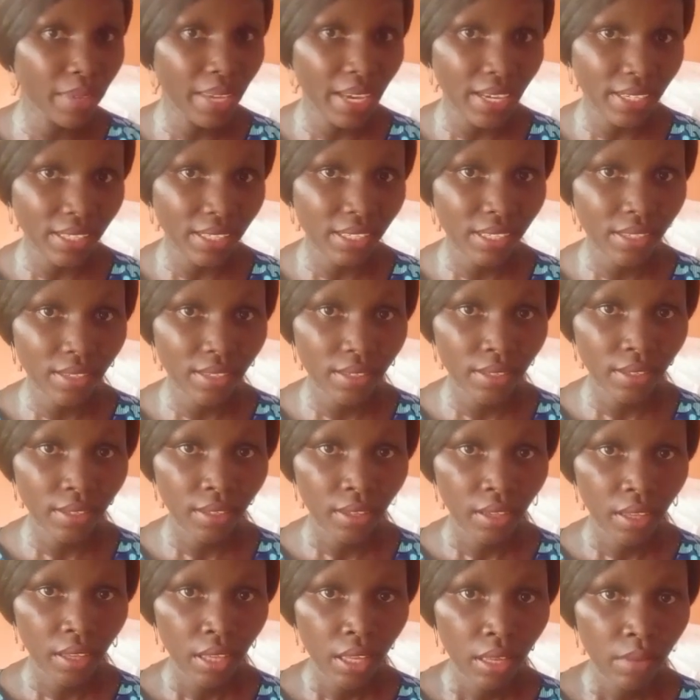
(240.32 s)
wears.
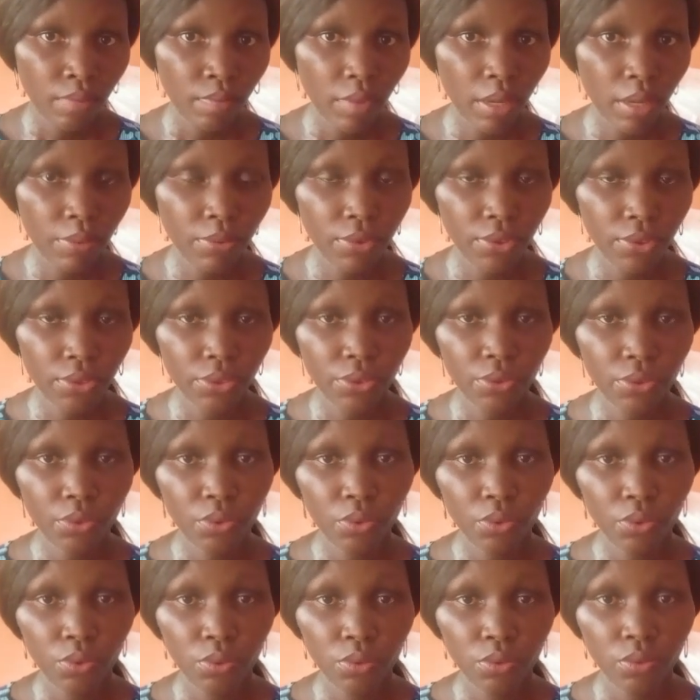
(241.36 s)
Maybe
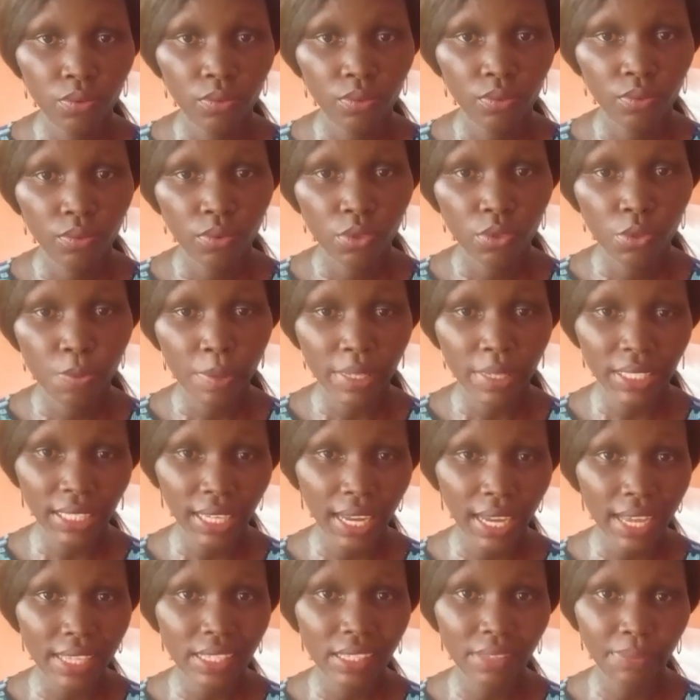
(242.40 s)
you
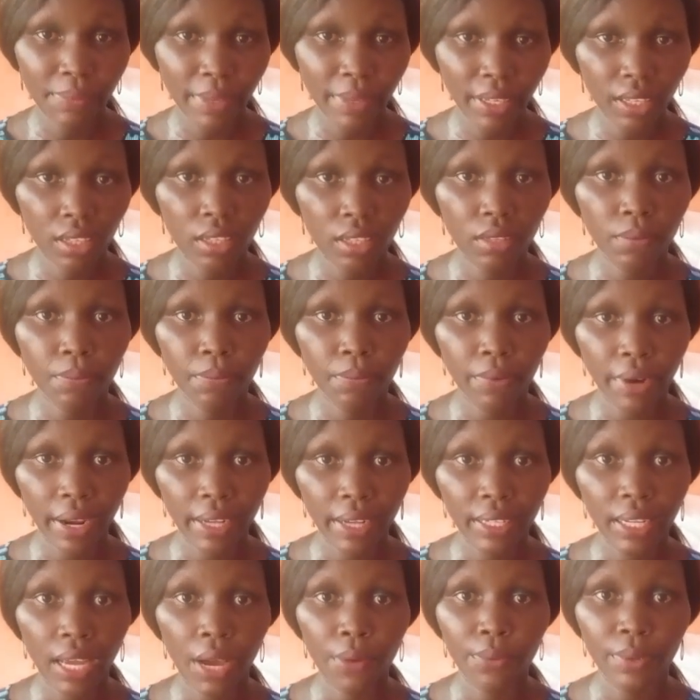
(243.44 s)
specialize in making
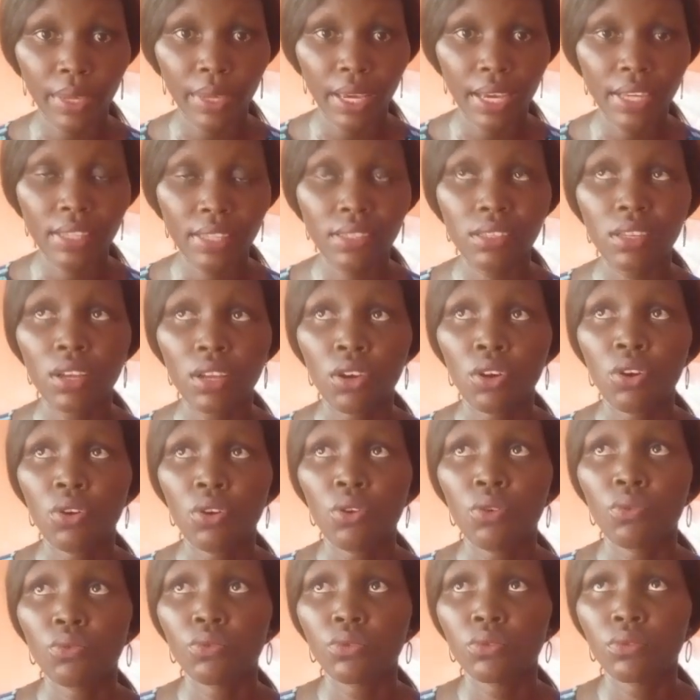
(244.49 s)
bridal wears.
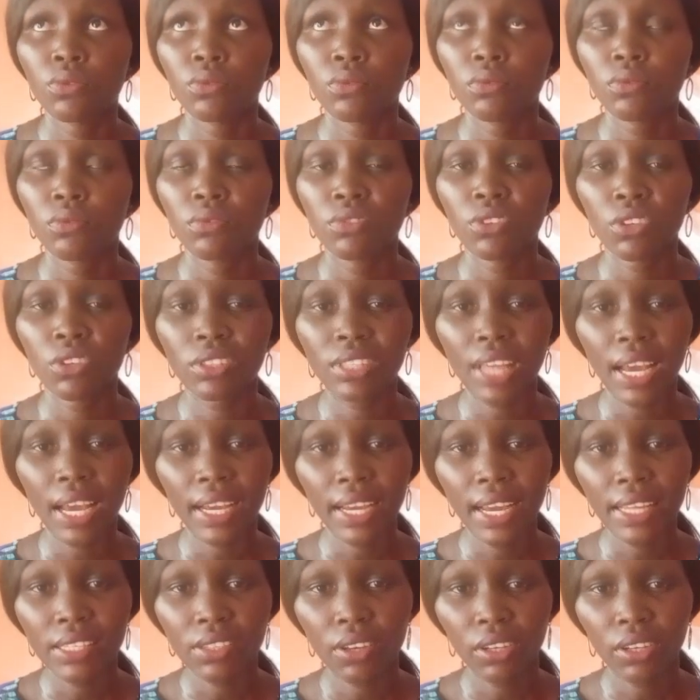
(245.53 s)
Your
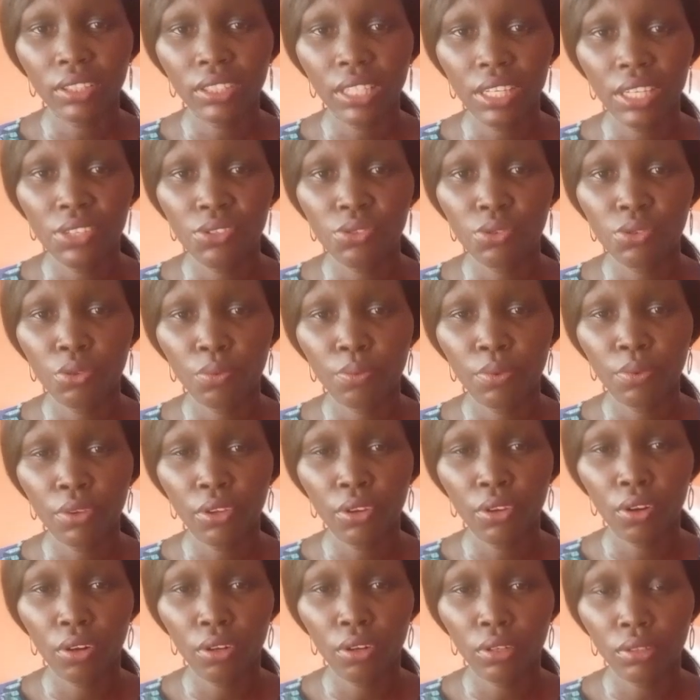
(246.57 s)
target audience should
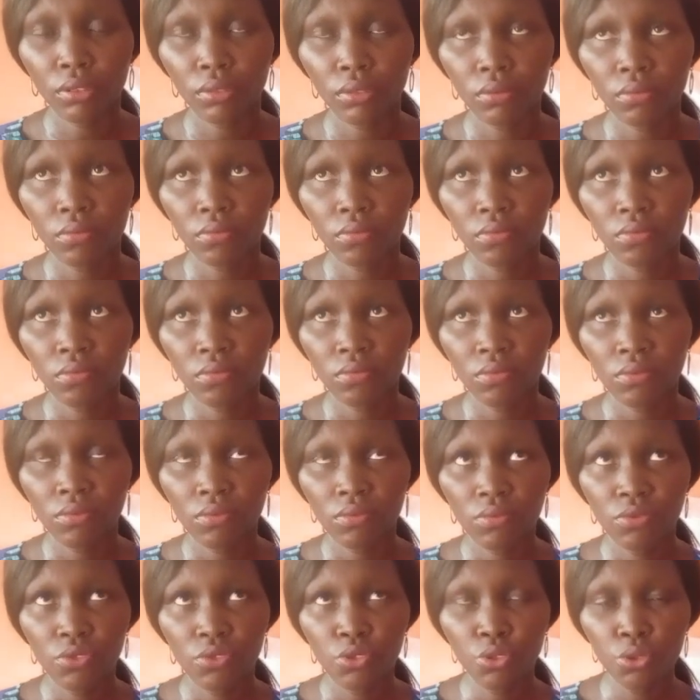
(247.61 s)
be on
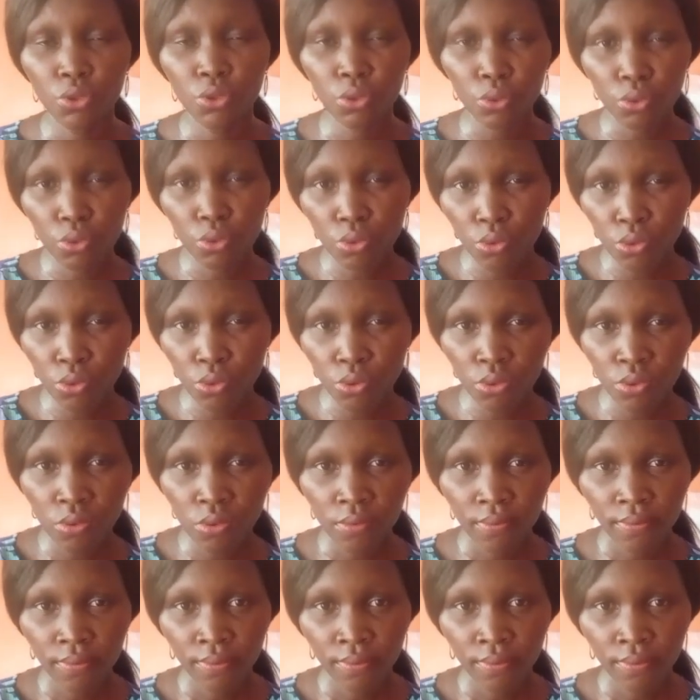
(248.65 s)
youths,